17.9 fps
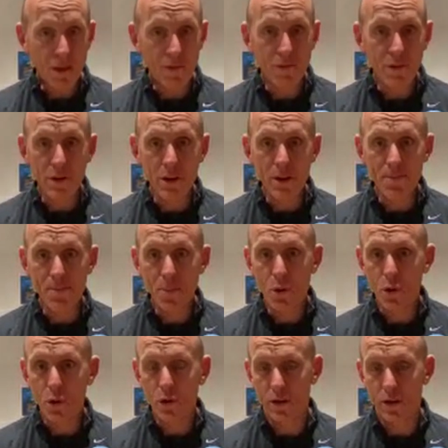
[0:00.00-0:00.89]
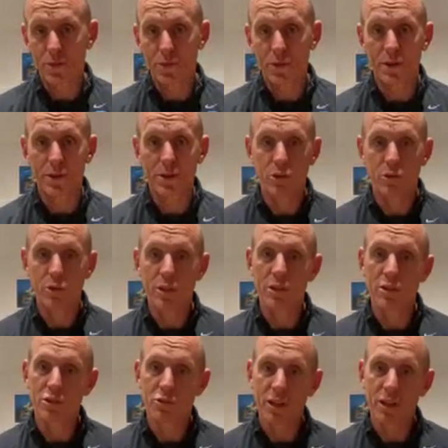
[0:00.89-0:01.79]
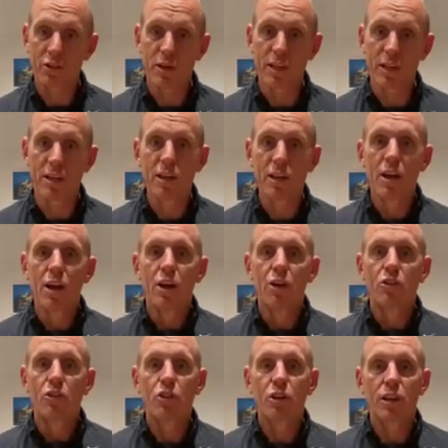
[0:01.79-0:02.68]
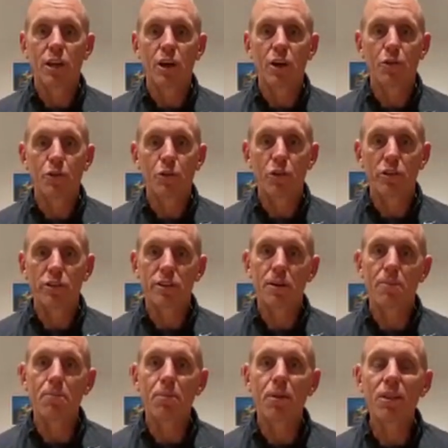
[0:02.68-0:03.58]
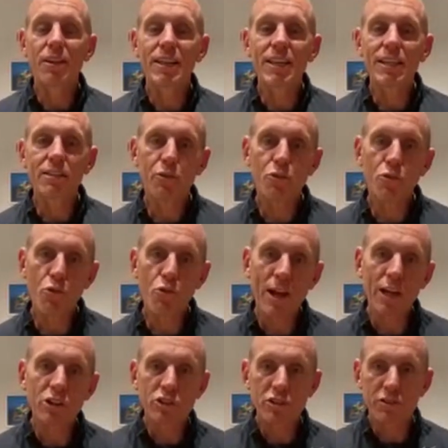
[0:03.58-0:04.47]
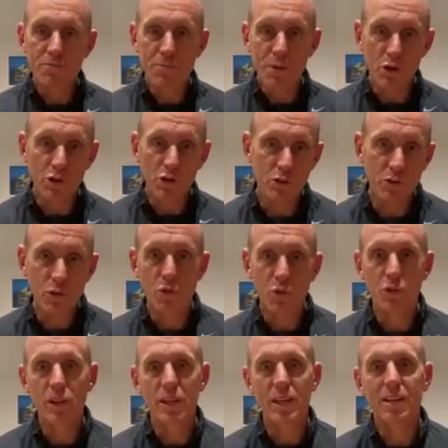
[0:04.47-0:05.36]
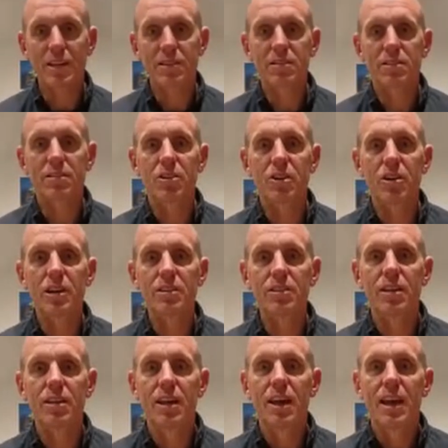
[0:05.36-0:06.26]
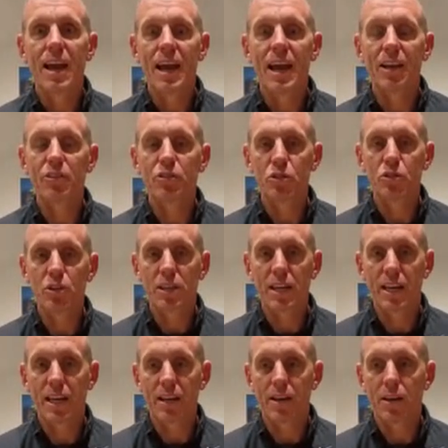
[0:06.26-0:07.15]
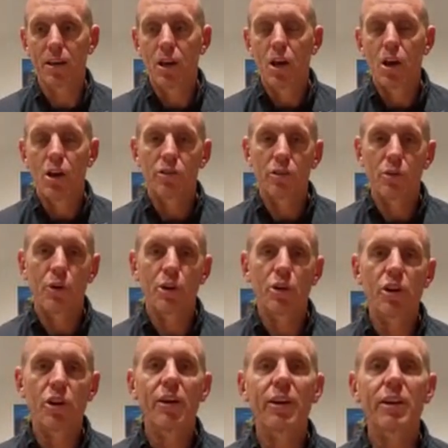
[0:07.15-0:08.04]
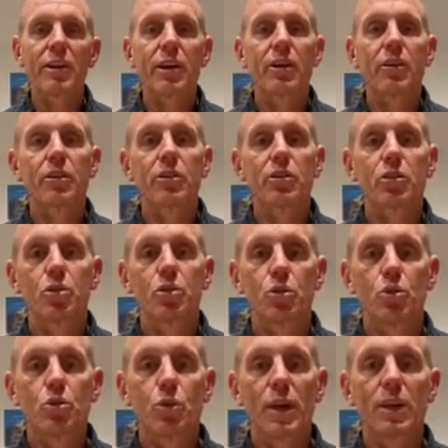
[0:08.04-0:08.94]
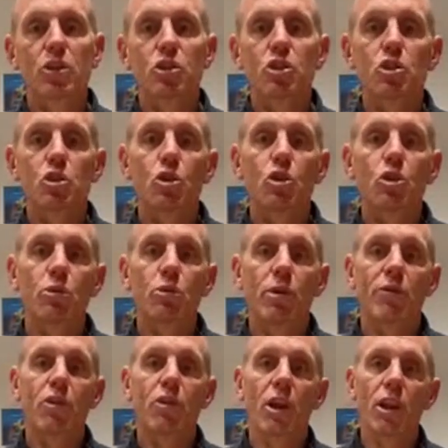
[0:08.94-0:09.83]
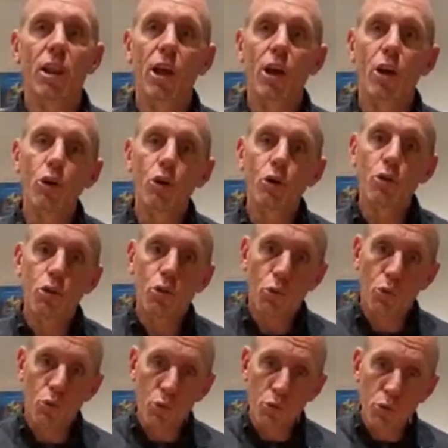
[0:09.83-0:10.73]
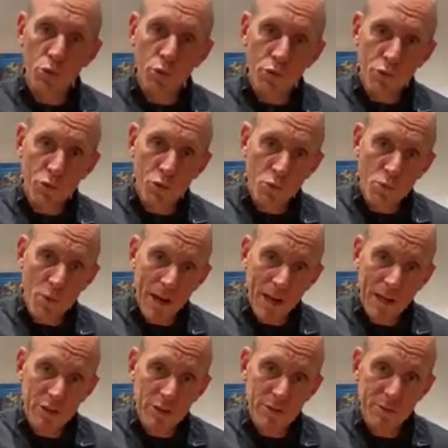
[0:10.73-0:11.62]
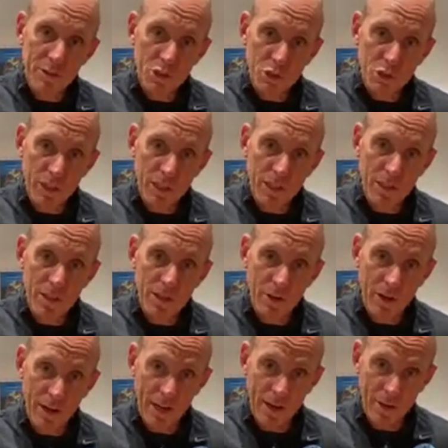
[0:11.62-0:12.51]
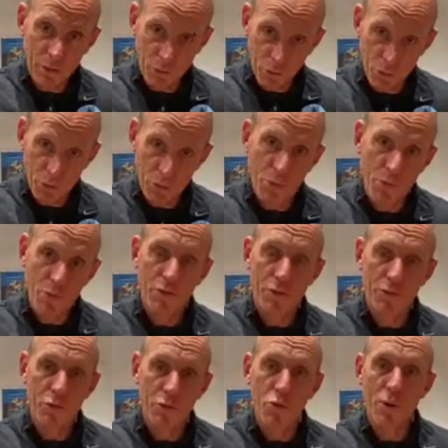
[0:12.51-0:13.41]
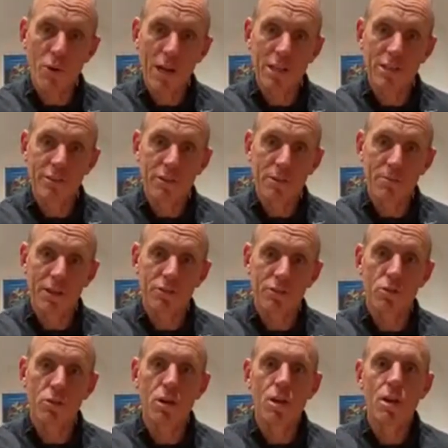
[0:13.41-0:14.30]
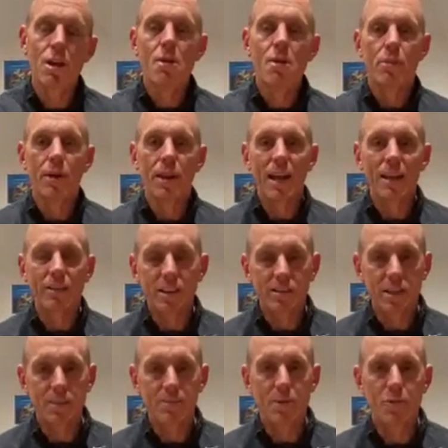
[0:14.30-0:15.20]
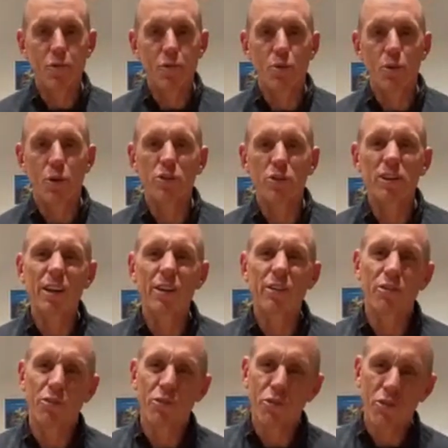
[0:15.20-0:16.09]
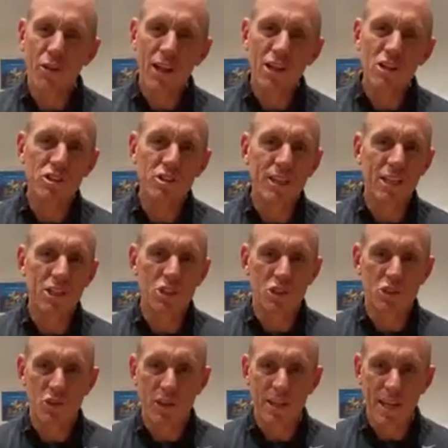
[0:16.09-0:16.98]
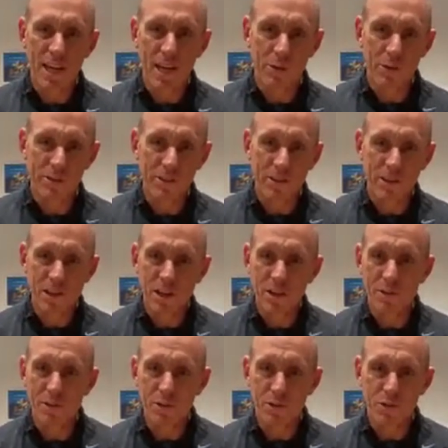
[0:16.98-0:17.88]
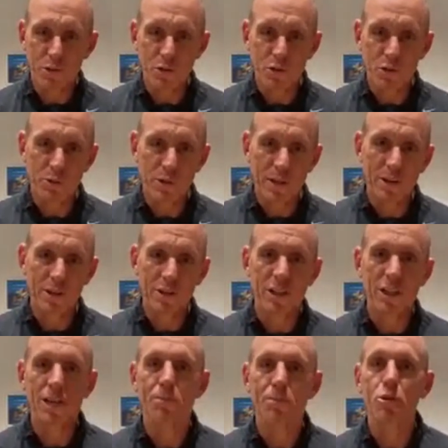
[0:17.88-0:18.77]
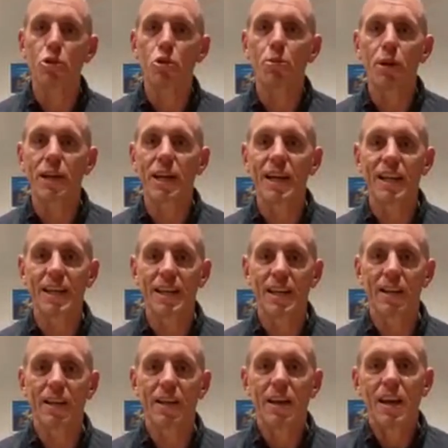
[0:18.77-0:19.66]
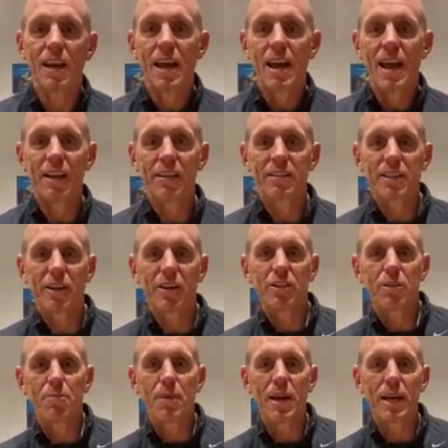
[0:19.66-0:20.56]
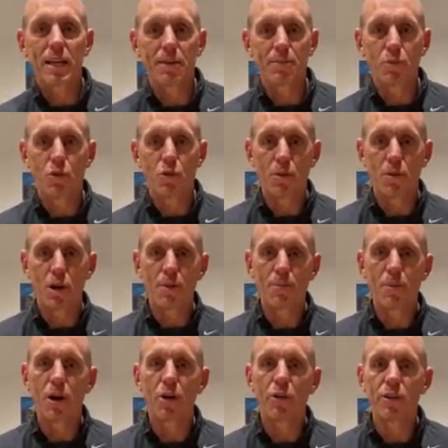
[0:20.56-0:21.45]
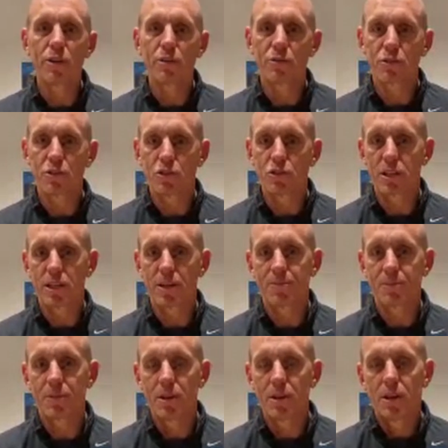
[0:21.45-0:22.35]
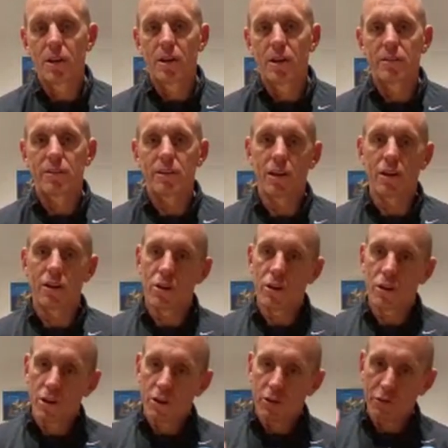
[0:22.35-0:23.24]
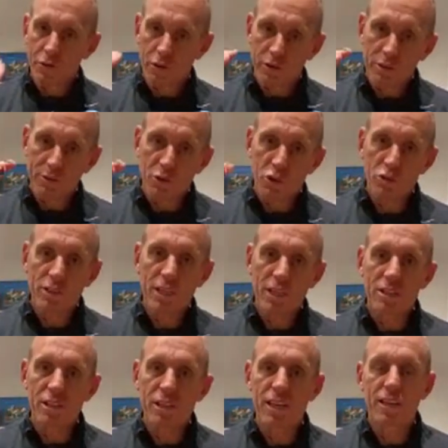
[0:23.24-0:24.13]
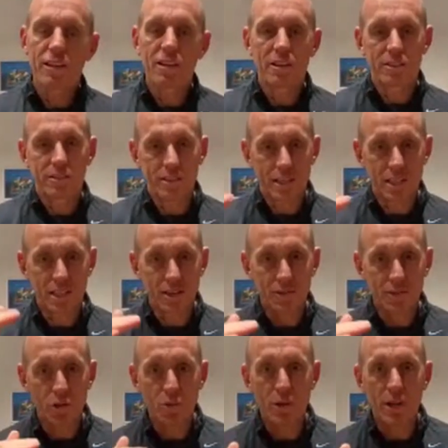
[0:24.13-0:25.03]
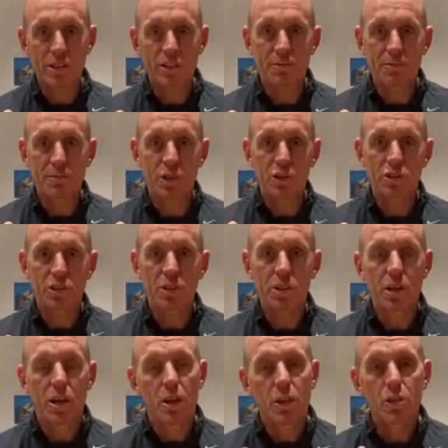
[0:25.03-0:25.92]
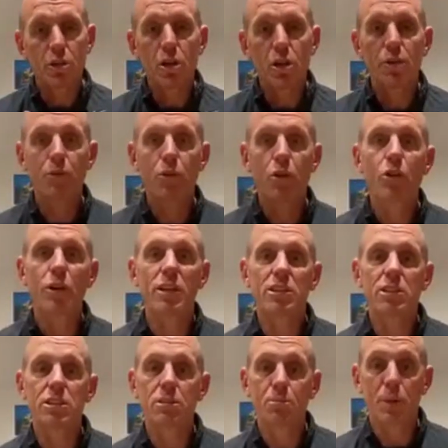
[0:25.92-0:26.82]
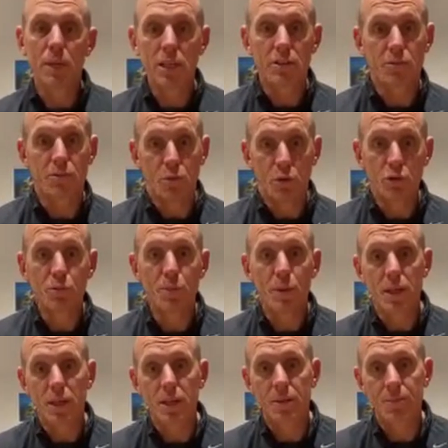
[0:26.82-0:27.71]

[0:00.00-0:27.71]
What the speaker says: Very important when you're doing the strength training to go for as complete a range of motion through the exercise as you can. So we're not only going to ensure that we've got load through the full range of the joint and through the full range of the muscle, but as I said before, we're also going to flush that joint out with synovial fluid. We're going to keep lubricating it, and it's going to make it more mobile in the future. So first of all, technique. Second of all, range of motion. Third of all, it's speed of movement.